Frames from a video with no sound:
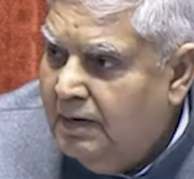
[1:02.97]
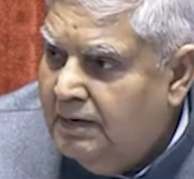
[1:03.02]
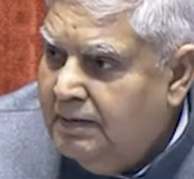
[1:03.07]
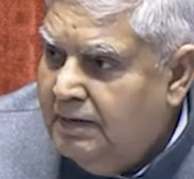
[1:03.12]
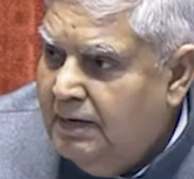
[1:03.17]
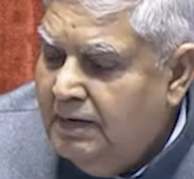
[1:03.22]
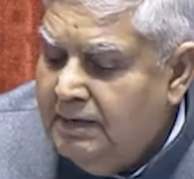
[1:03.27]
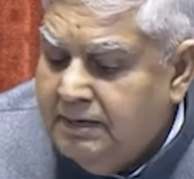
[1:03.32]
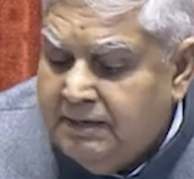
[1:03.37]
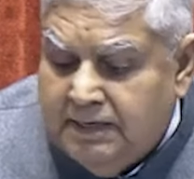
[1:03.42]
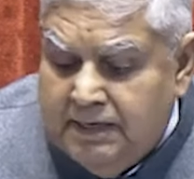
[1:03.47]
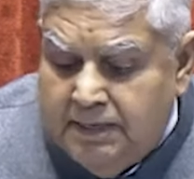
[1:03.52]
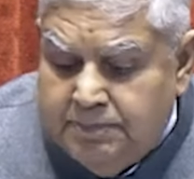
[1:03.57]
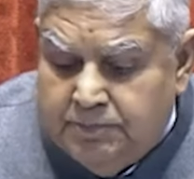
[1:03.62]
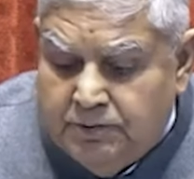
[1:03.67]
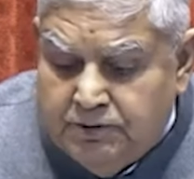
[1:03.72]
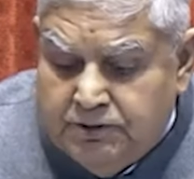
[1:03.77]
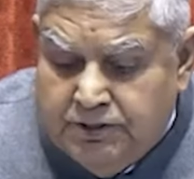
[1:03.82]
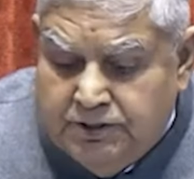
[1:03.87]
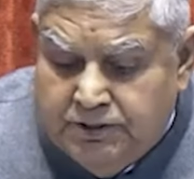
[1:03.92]
and held key
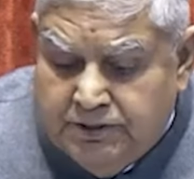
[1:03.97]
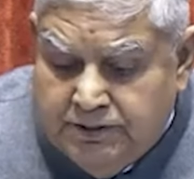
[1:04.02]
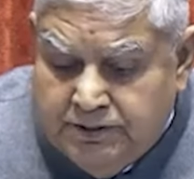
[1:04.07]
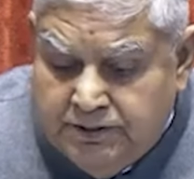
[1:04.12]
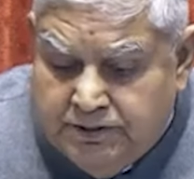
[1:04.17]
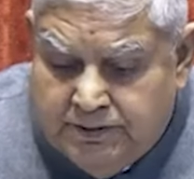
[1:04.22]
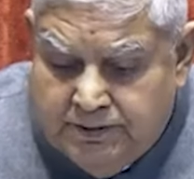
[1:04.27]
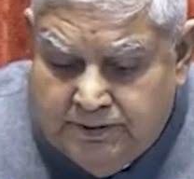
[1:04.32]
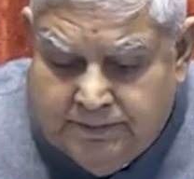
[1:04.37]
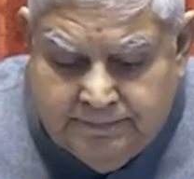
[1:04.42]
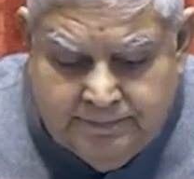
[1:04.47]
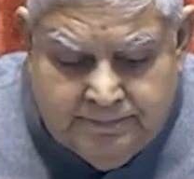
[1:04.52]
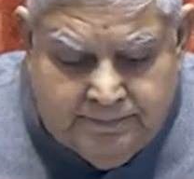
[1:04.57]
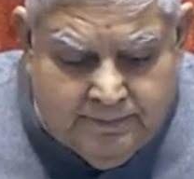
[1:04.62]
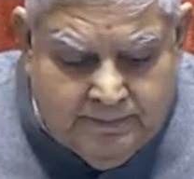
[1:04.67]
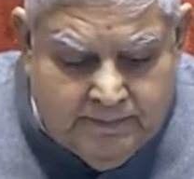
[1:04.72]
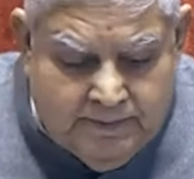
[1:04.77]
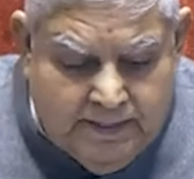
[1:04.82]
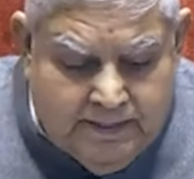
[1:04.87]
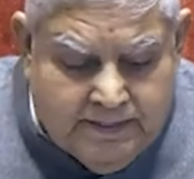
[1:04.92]
positions
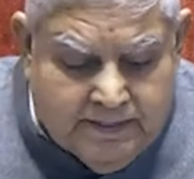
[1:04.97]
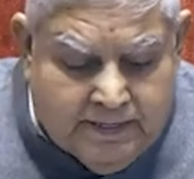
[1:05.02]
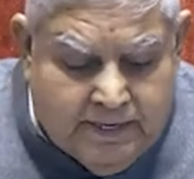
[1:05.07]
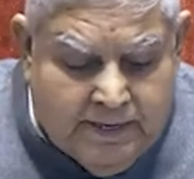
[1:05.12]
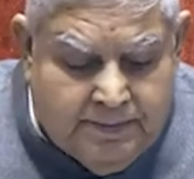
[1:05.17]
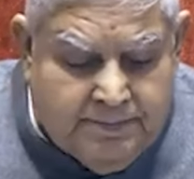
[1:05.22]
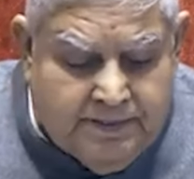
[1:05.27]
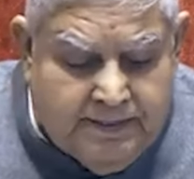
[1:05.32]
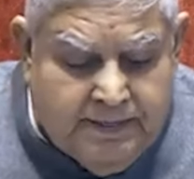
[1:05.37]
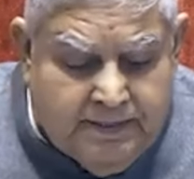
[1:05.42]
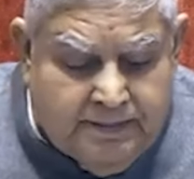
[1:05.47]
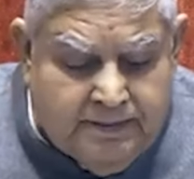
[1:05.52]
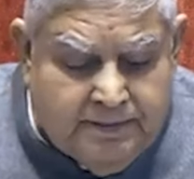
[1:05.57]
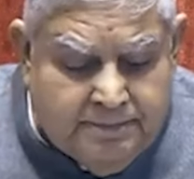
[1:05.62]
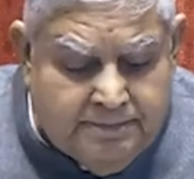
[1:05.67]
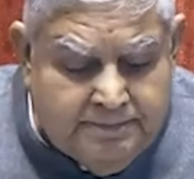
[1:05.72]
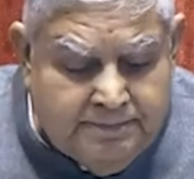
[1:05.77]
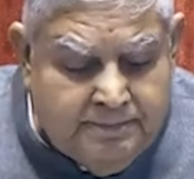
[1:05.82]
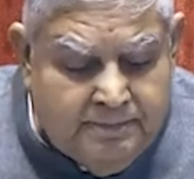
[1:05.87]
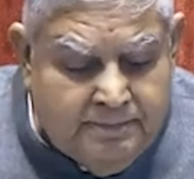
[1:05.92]
in
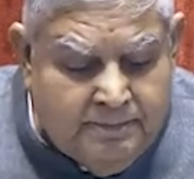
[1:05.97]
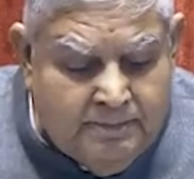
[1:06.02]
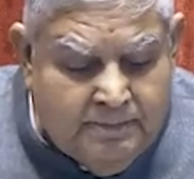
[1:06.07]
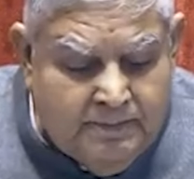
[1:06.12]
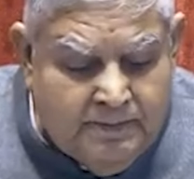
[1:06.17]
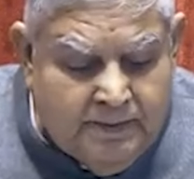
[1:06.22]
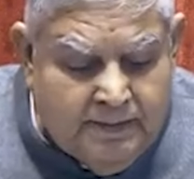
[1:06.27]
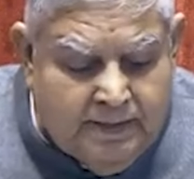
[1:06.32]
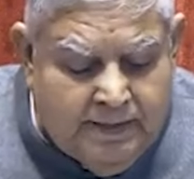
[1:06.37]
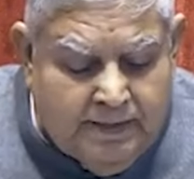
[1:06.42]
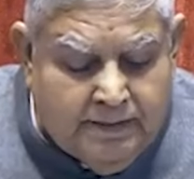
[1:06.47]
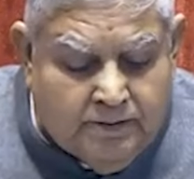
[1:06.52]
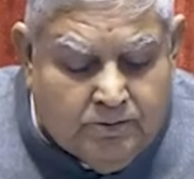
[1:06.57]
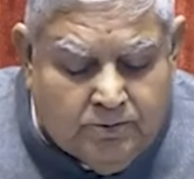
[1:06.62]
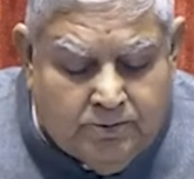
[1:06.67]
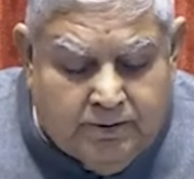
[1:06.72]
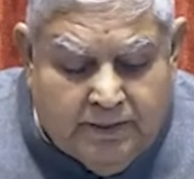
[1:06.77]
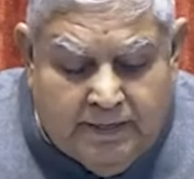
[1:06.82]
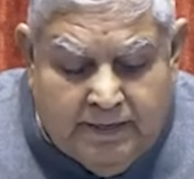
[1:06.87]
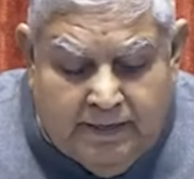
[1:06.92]
cabinet,
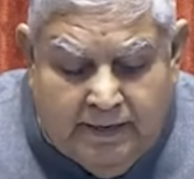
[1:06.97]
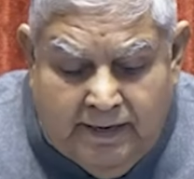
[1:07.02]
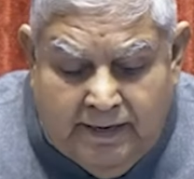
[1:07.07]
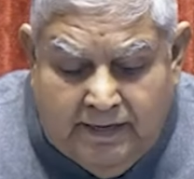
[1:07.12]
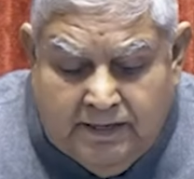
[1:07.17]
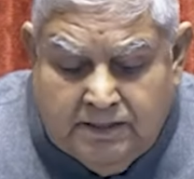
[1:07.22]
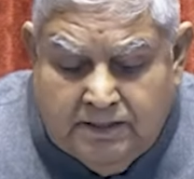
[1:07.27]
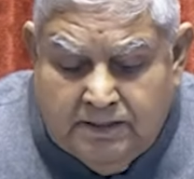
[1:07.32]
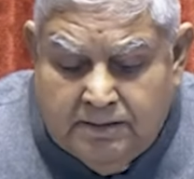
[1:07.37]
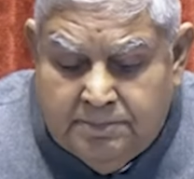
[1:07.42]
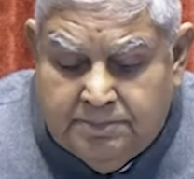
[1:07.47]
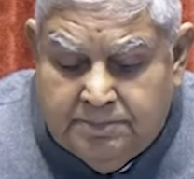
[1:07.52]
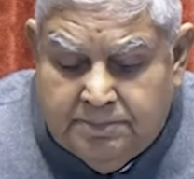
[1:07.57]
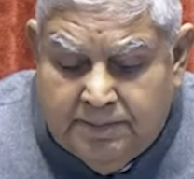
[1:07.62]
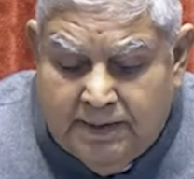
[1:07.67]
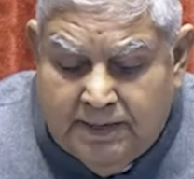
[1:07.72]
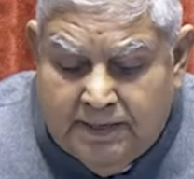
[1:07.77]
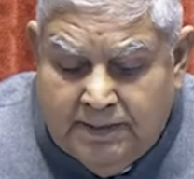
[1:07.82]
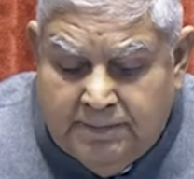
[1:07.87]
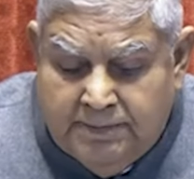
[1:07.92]
including in
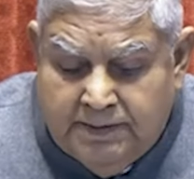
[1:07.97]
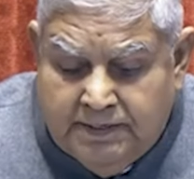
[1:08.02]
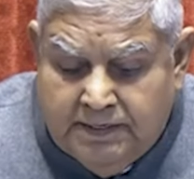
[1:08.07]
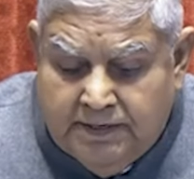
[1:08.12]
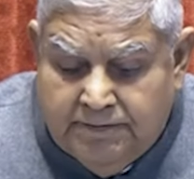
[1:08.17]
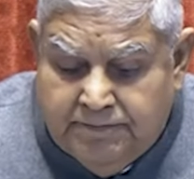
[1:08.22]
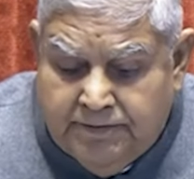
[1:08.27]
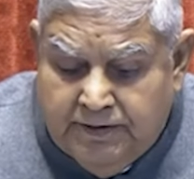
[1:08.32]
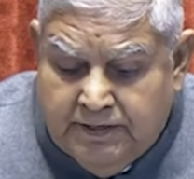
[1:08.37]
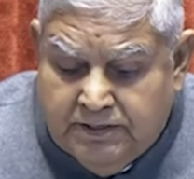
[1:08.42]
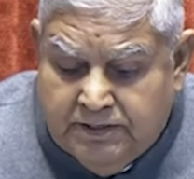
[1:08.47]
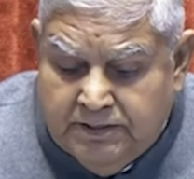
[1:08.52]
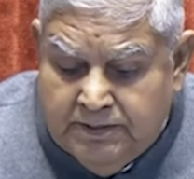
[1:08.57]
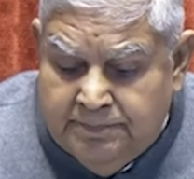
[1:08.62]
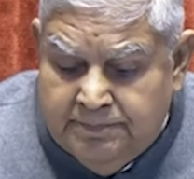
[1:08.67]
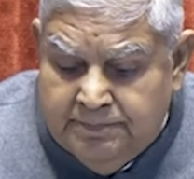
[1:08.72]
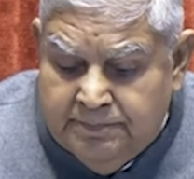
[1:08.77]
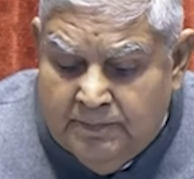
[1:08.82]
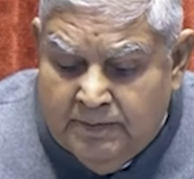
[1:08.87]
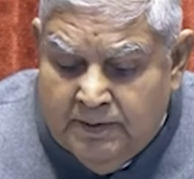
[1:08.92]
health, parliamentary affairs,
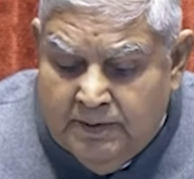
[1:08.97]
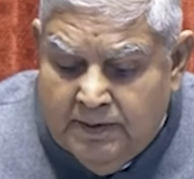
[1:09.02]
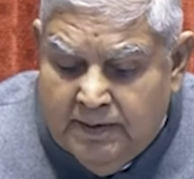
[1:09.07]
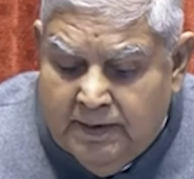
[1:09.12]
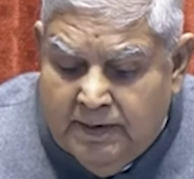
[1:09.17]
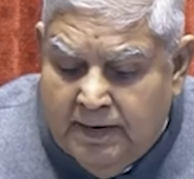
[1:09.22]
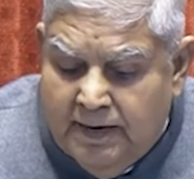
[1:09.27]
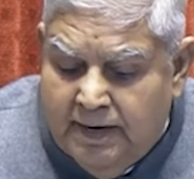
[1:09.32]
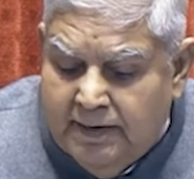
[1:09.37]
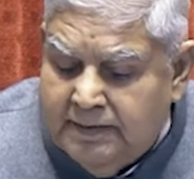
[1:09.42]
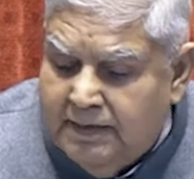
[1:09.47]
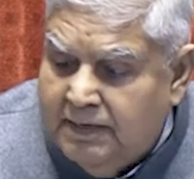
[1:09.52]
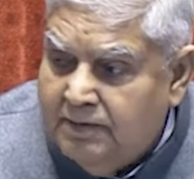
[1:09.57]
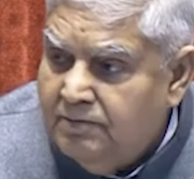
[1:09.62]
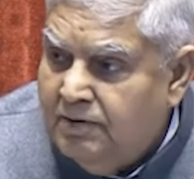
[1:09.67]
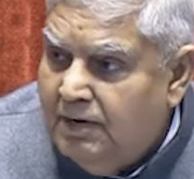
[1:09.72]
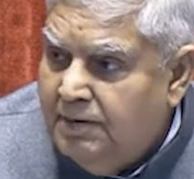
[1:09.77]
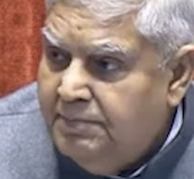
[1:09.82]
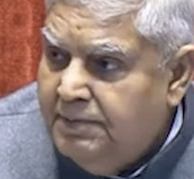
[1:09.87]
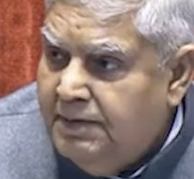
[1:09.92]
and
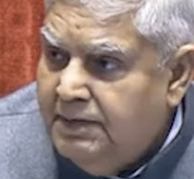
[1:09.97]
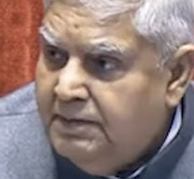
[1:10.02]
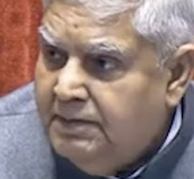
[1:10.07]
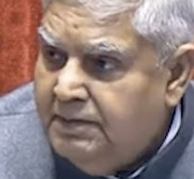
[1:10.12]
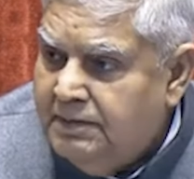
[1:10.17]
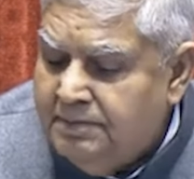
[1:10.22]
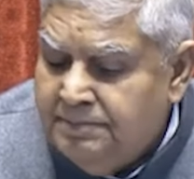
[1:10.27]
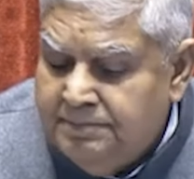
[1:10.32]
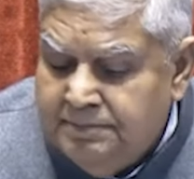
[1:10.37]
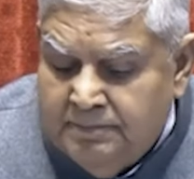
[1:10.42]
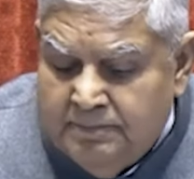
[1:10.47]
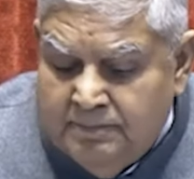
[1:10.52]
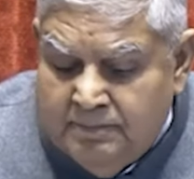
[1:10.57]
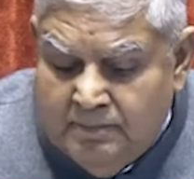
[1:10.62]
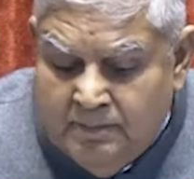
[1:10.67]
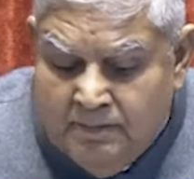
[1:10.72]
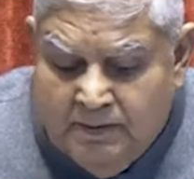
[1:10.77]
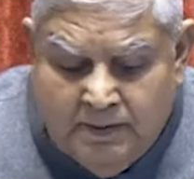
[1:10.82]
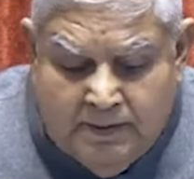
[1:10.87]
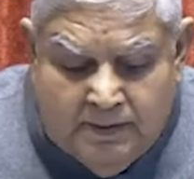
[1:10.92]
environment
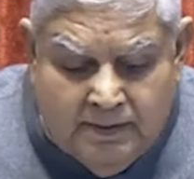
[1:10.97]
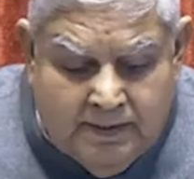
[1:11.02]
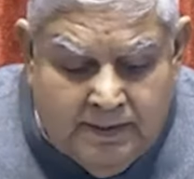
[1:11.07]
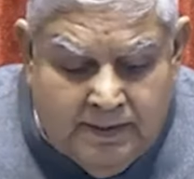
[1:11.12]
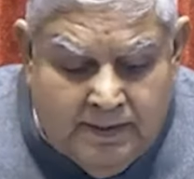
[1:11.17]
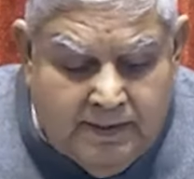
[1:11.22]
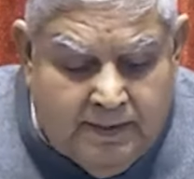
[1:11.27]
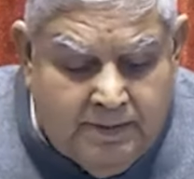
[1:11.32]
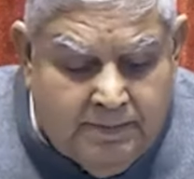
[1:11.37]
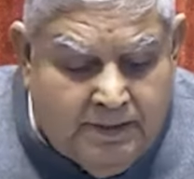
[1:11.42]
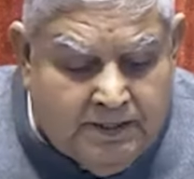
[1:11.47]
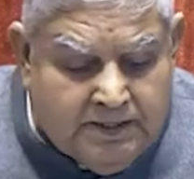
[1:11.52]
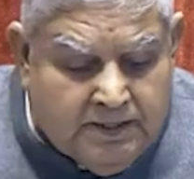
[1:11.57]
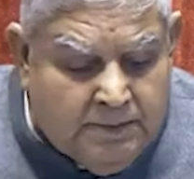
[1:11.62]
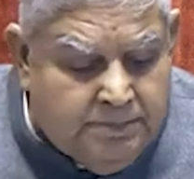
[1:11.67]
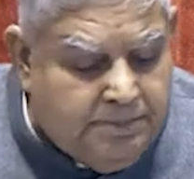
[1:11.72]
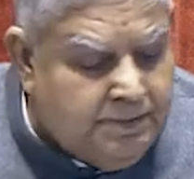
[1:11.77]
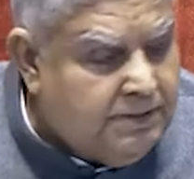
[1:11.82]
in Himachal